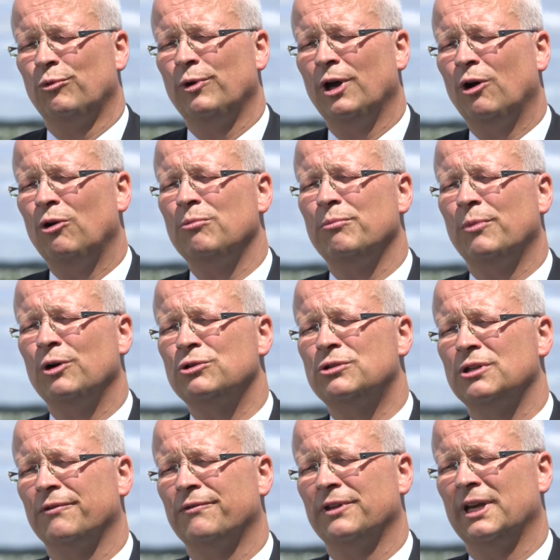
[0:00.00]
We own
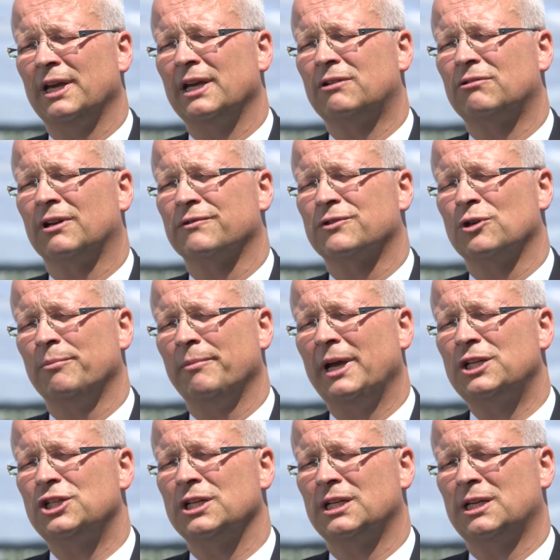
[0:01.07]
most of the aircraft, so
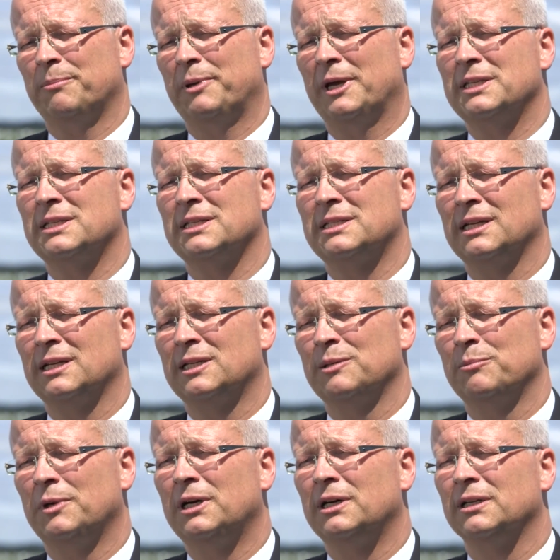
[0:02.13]
matching capacity and
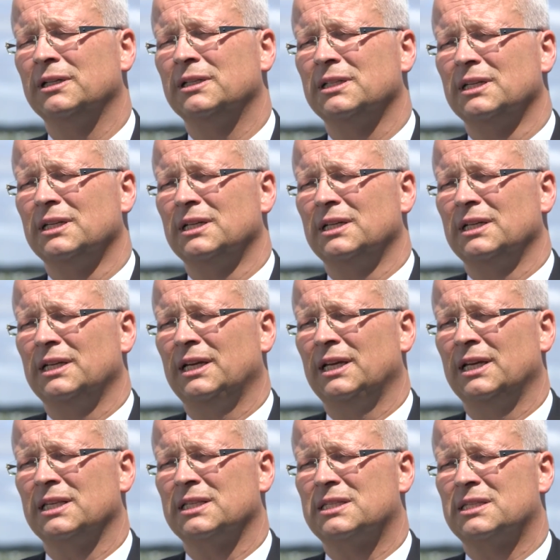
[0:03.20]
demand
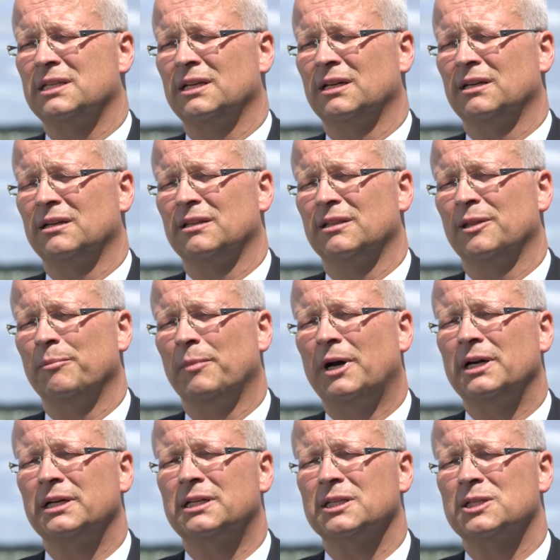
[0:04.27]
is the
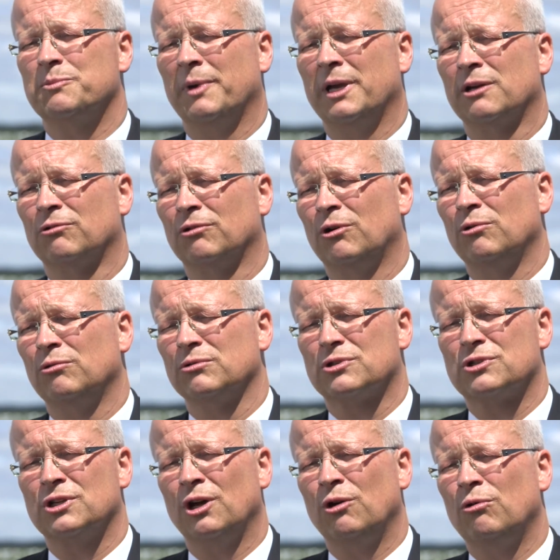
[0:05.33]
markets may grow
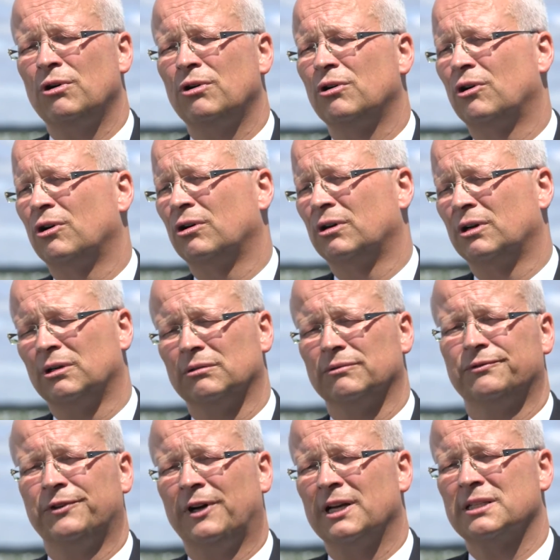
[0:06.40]
slower or
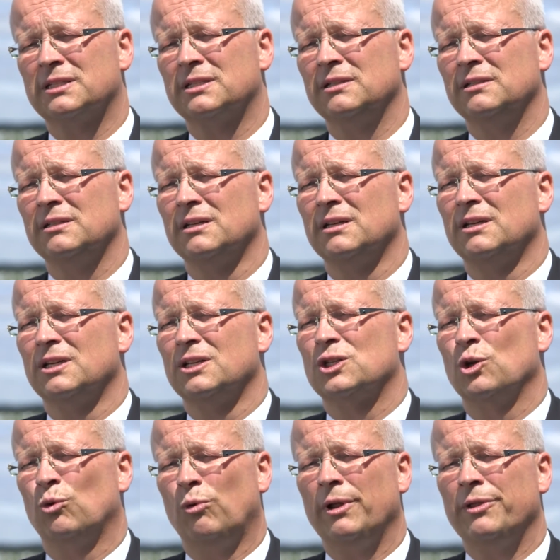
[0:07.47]
faster.
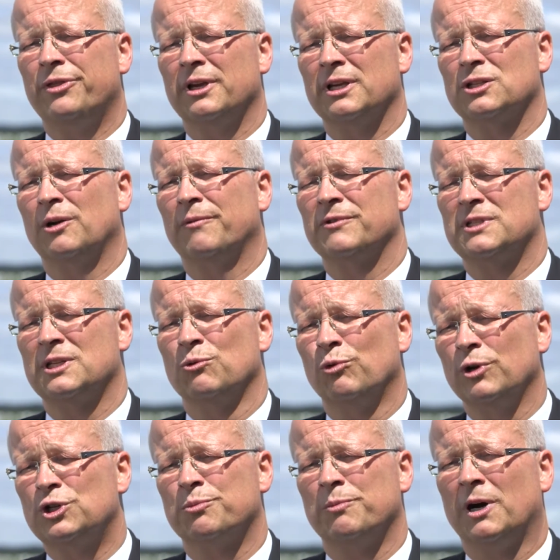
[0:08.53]
So one thing is obviously
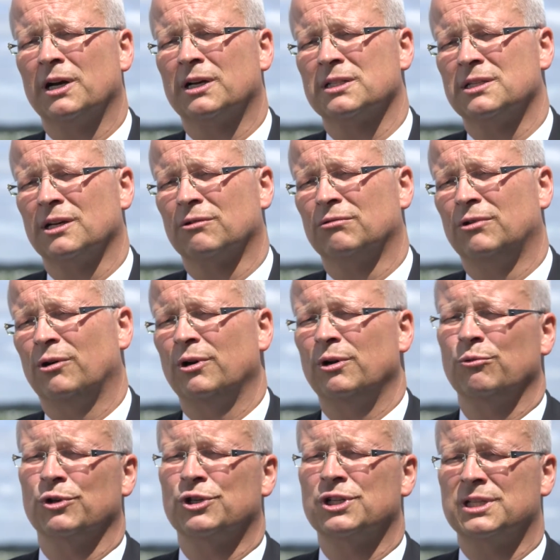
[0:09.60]
which markets are
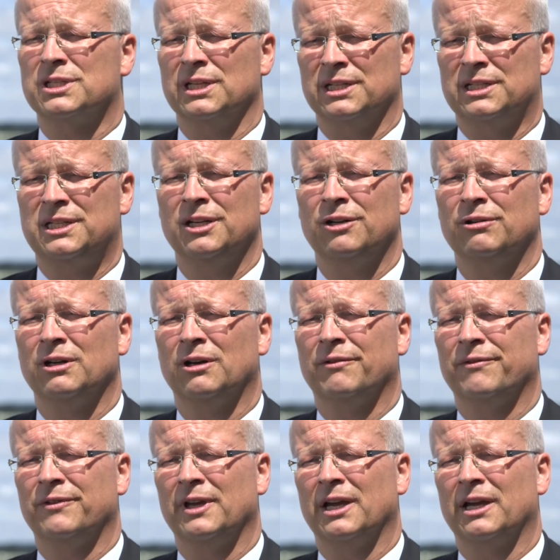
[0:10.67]
growing, which is the interior
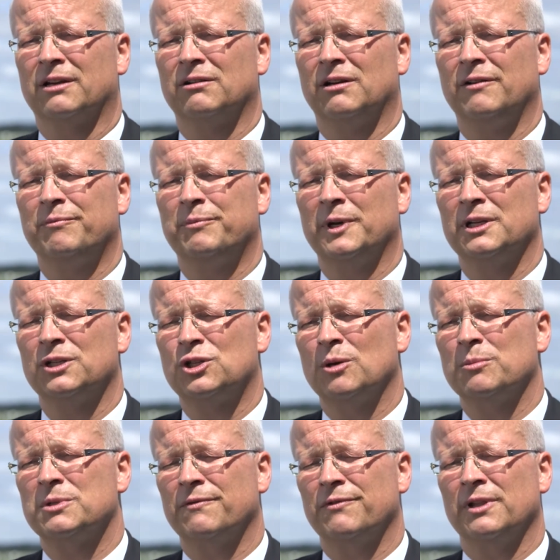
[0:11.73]
of the aircraft, but in
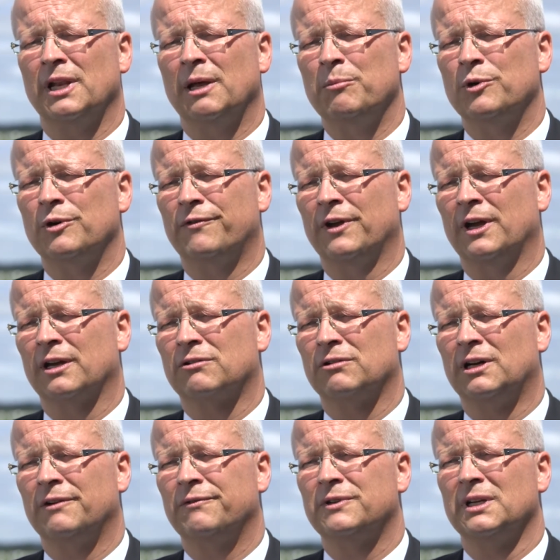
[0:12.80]
terms of the number of
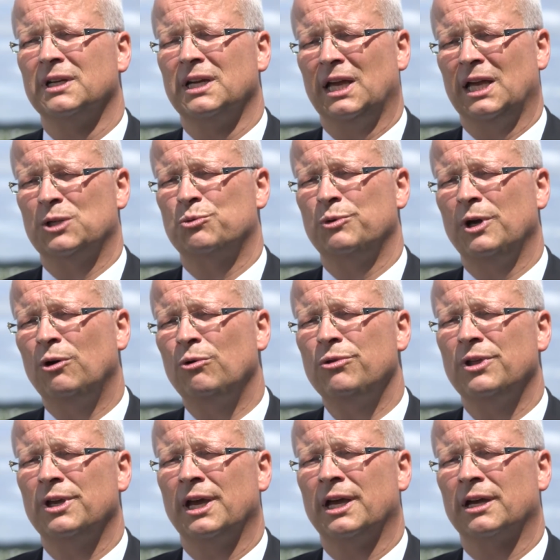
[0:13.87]
aircraft, as we
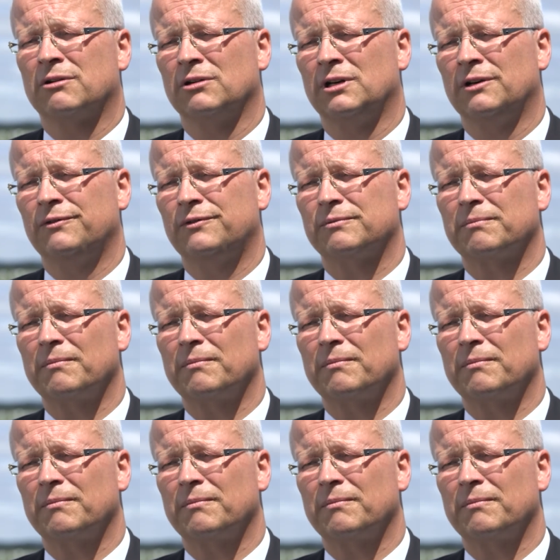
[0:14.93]
own the aircraft,